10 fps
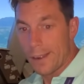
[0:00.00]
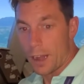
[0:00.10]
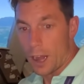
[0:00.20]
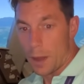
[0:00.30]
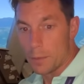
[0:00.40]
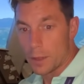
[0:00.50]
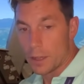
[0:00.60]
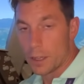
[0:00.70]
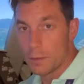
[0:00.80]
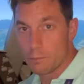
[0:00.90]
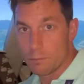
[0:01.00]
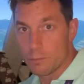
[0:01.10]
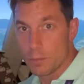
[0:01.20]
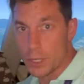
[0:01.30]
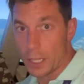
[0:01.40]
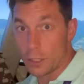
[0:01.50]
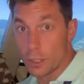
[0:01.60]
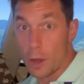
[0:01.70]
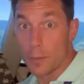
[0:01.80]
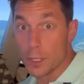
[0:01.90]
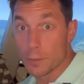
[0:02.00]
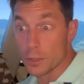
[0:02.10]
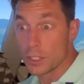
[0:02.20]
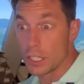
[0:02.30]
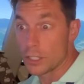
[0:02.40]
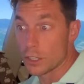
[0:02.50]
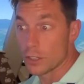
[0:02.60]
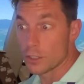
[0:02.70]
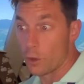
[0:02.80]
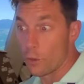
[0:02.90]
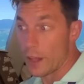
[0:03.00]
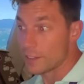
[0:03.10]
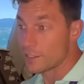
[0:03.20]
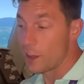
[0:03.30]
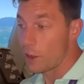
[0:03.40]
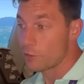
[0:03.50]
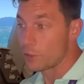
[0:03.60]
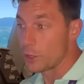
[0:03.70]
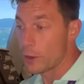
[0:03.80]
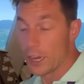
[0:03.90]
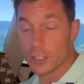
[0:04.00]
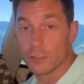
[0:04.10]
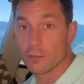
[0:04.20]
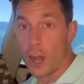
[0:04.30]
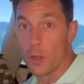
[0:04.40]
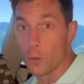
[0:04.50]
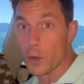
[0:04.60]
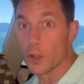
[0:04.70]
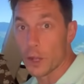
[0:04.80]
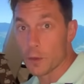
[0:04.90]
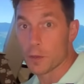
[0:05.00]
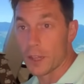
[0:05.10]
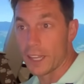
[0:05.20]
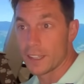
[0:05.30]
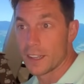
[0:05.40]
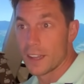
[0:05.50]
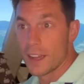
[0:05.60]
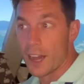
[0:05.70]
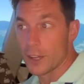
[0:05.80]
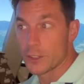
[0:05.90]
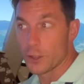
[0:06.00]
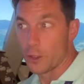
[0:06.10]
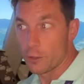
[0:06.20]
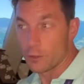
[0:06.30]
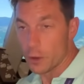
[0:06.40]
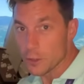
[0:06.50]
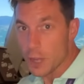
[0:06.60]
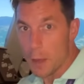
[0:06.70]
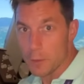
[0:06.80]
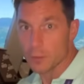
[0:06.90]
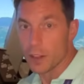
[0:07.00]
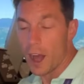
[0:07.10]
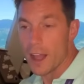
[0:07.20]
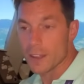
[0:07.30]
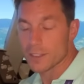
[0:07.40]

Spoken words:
The particular company's procedures, all that stuff. You don't actually fly the real airplane until the first time you fly it.